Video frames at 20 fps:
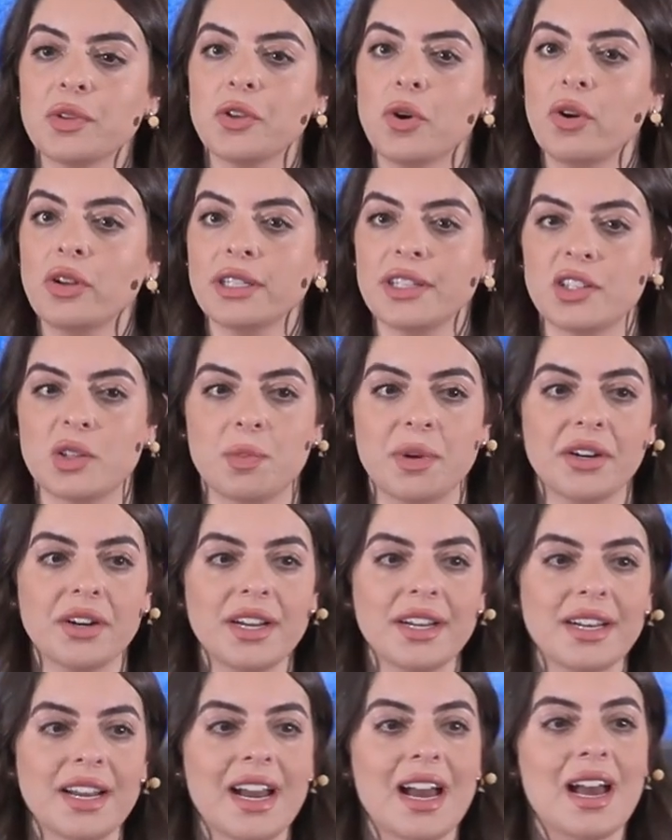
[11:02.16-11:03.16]
with the Holy
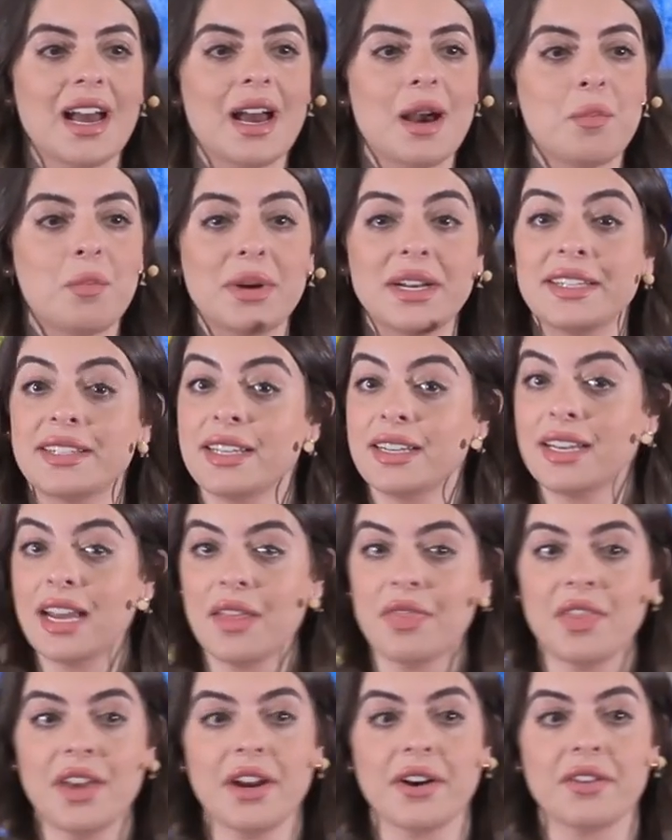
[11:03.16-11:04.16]
Spirit, but it didn't
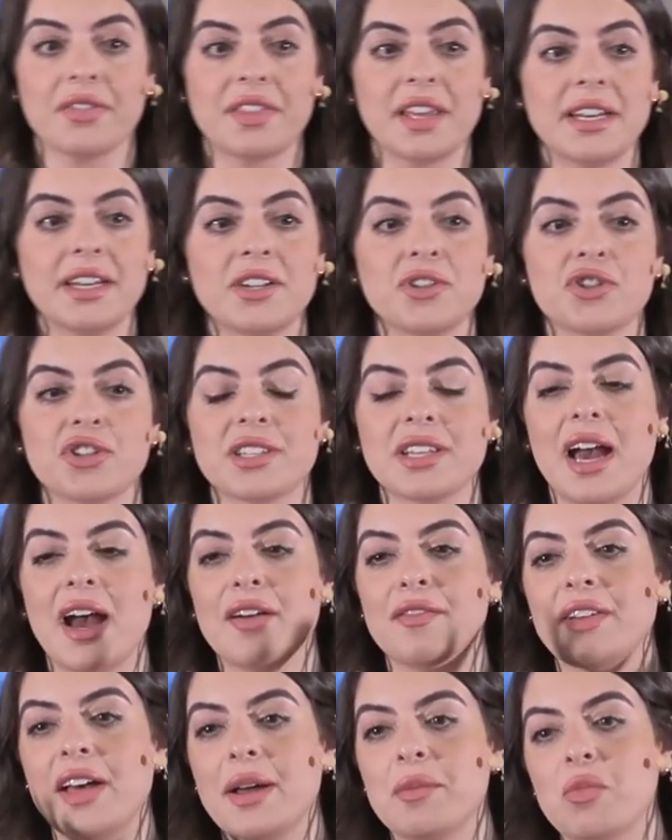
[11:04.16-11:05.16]
end there. They didn't just
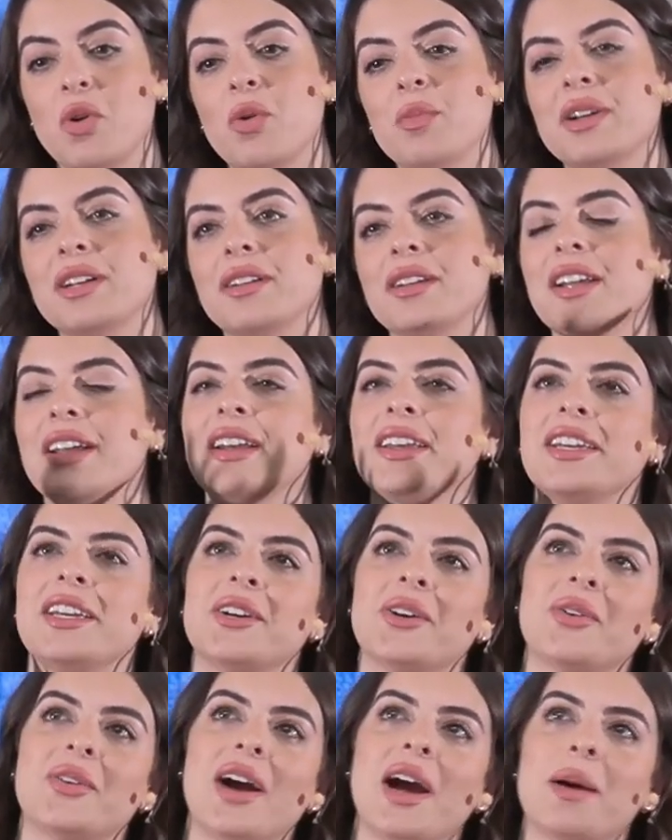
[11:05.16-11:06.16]
have that moment, you
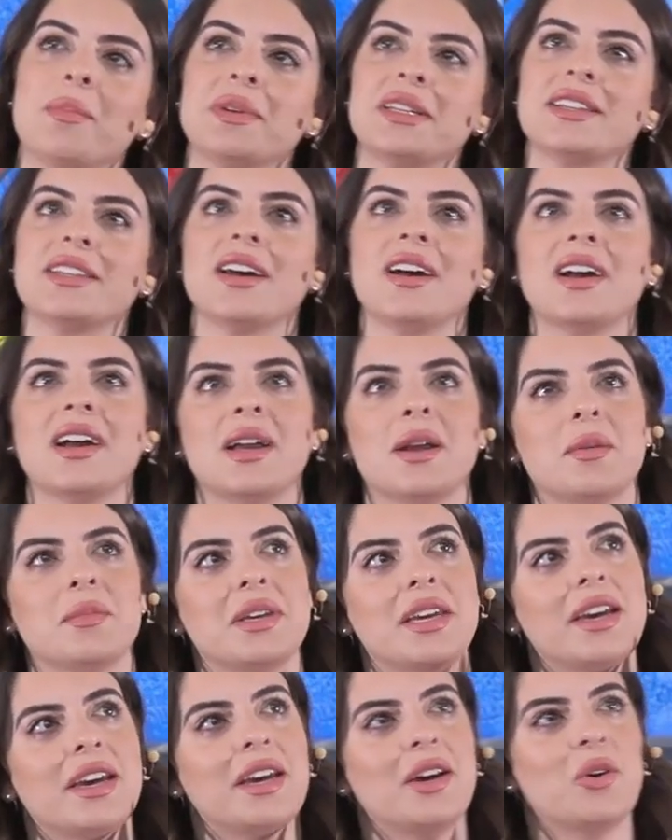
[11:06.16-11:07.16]
know, happy time,
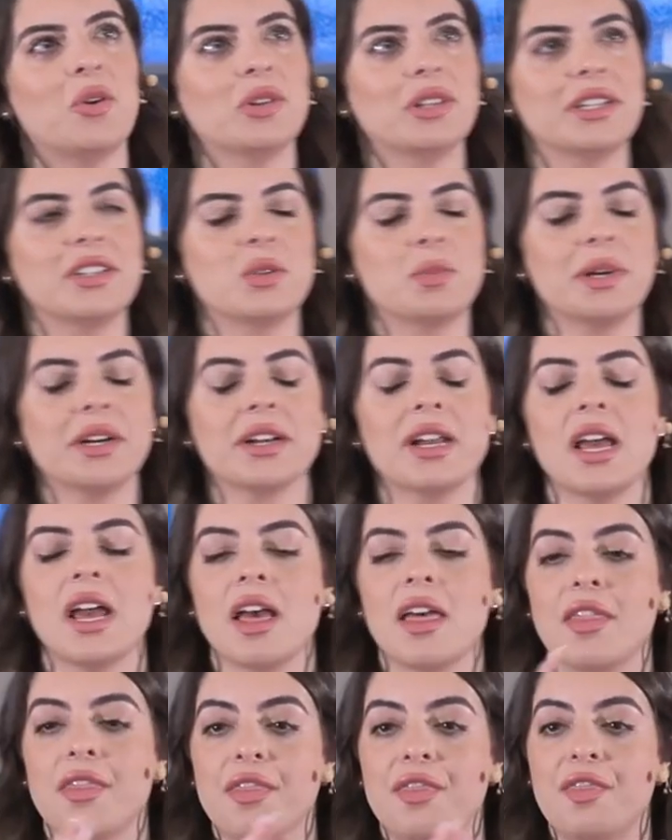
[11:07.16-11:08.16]
yay, Holy Spirit.
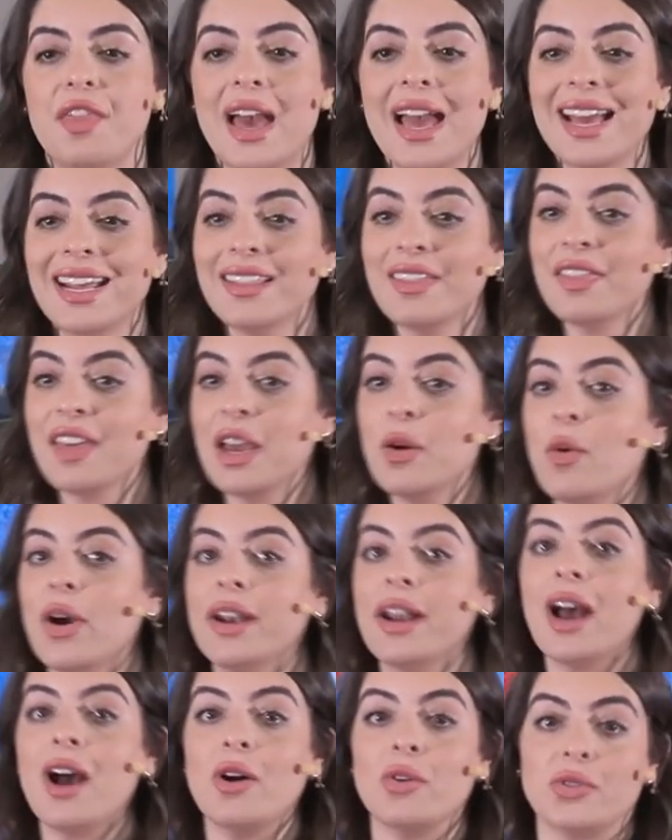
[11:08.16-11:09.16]
Then they
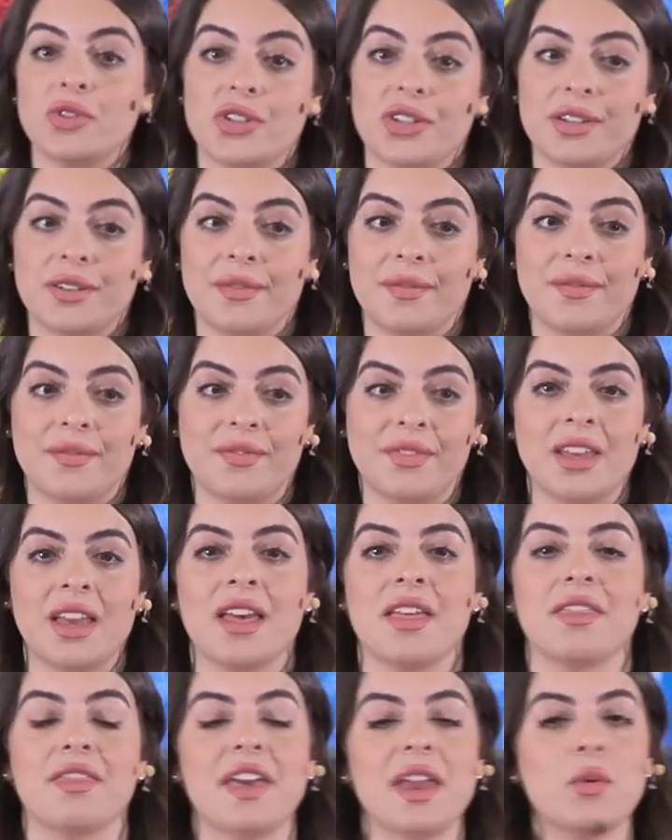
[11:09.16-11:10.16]
went out
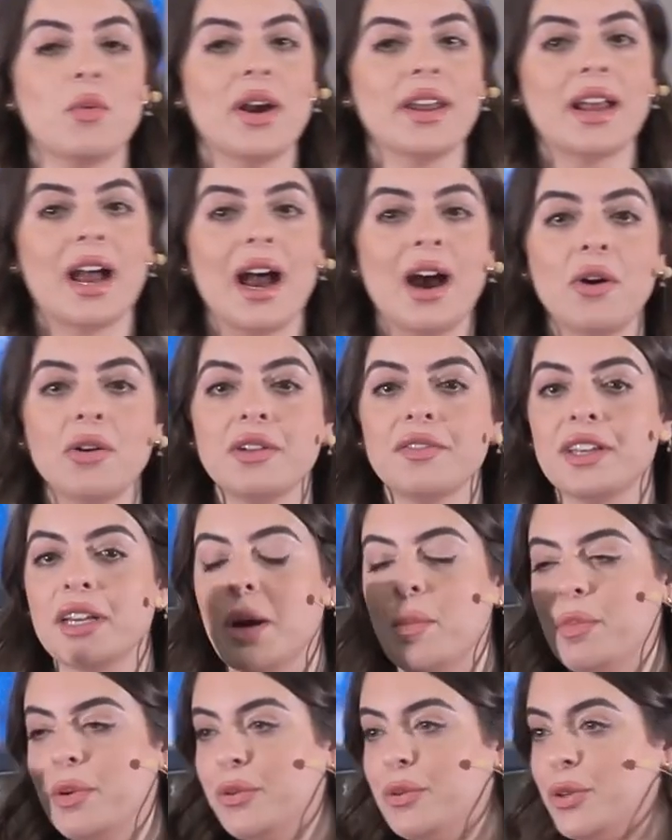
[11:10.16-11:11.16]
they went out of the
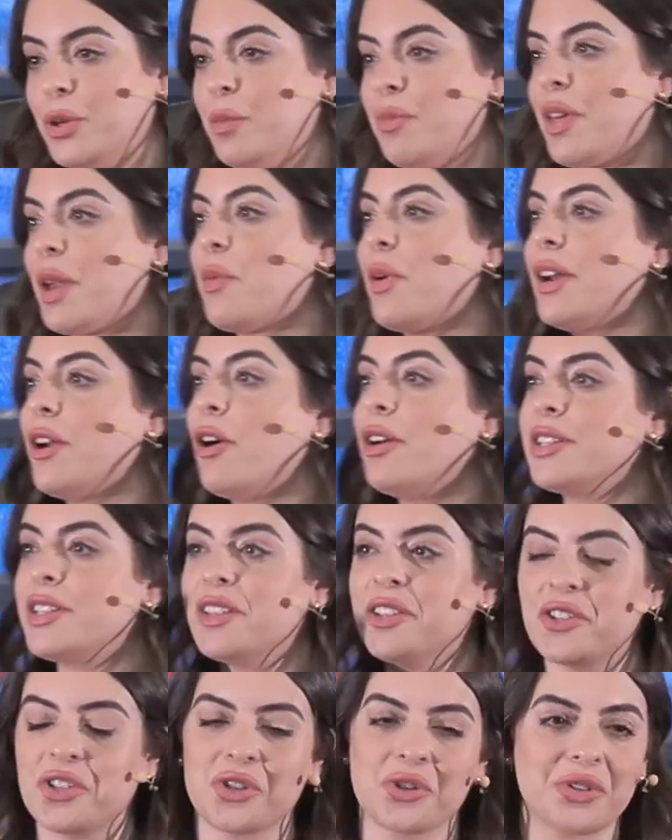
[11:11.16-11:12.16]
upper room, they went onto
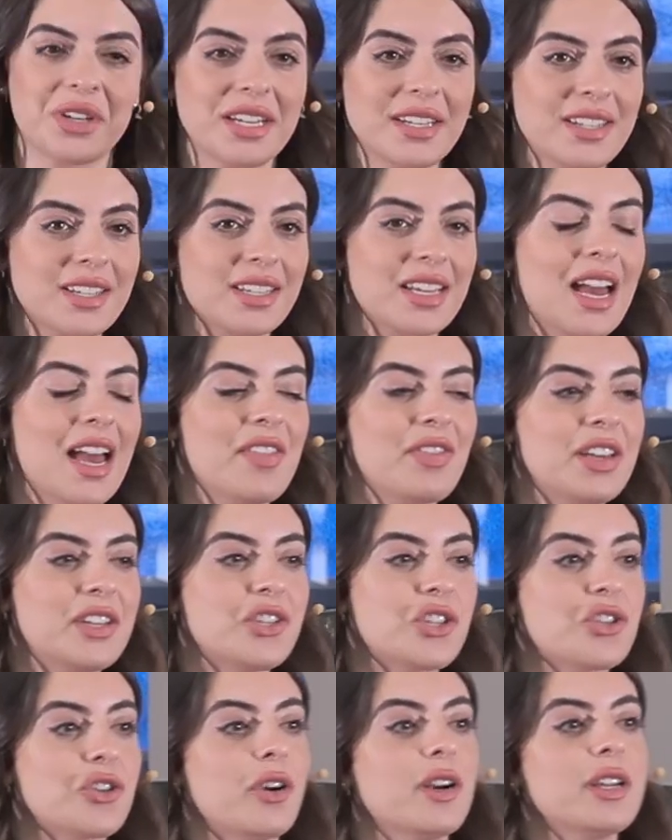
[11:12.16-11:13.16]
the streets, and they
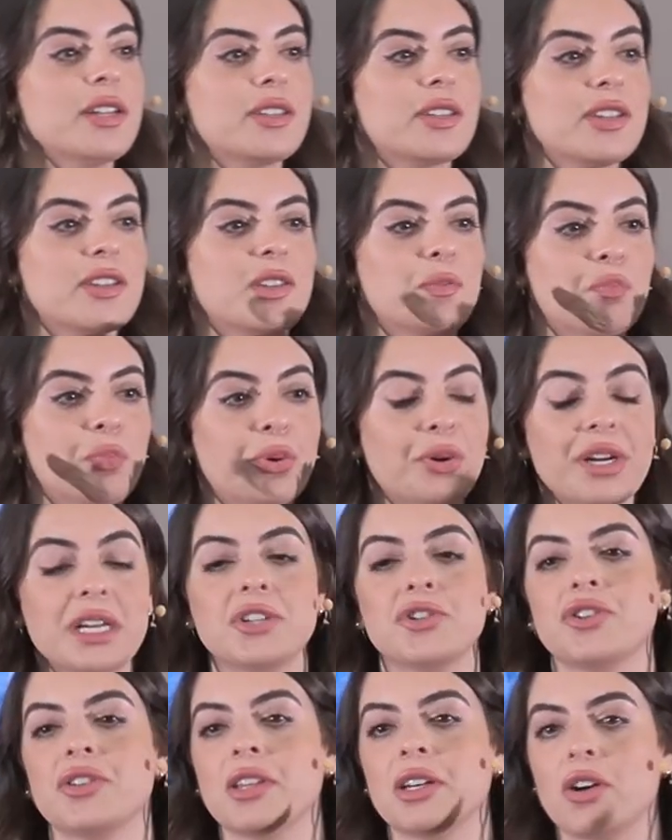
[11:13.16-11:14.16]
started to
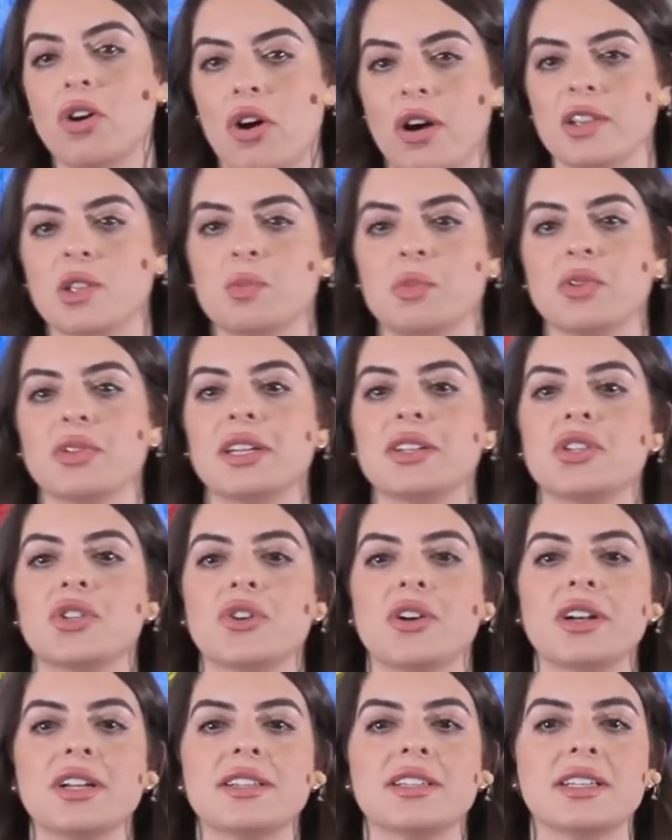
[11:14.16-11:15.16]
preach the gospel. They
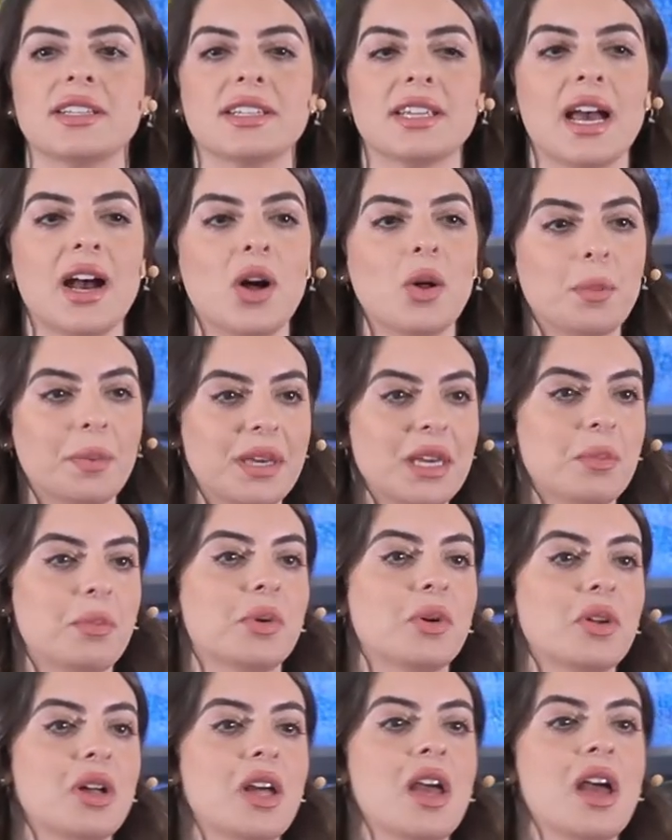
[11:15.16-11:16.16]
started to tell
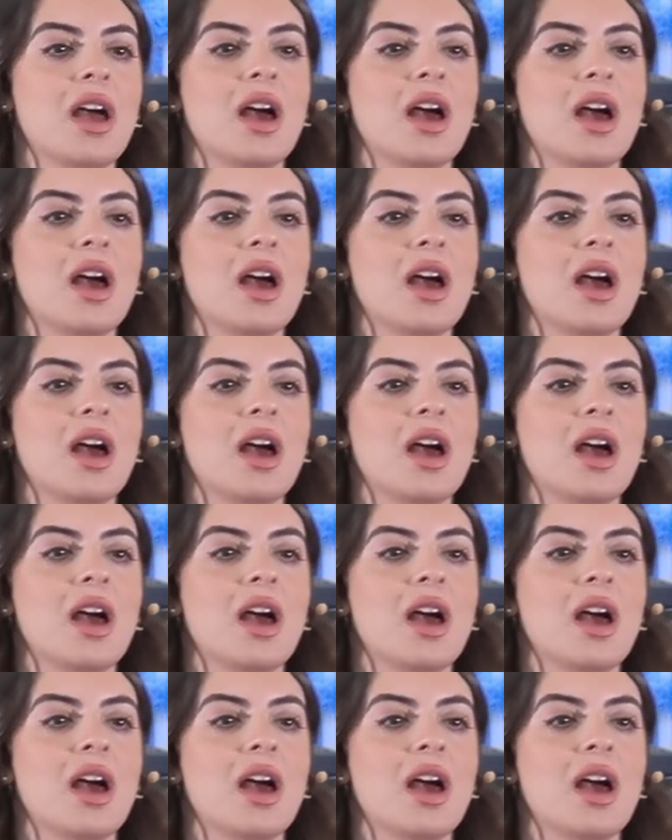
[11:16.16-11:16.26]
people